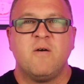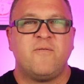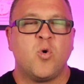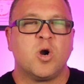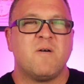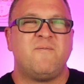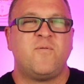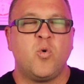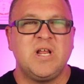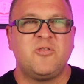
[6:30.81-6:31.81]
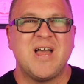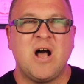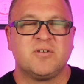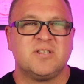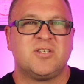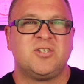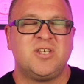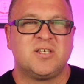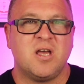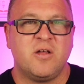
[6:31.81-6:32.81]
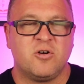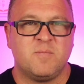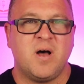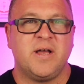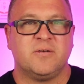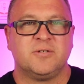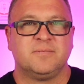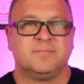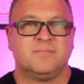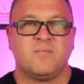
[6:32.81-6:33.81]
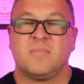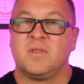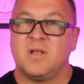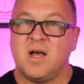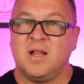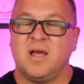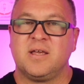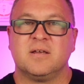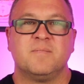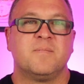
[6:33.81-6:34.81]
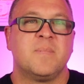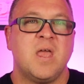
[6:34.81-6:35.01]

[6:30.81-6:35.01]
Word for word: for forty thousand six hundred miles? I like it.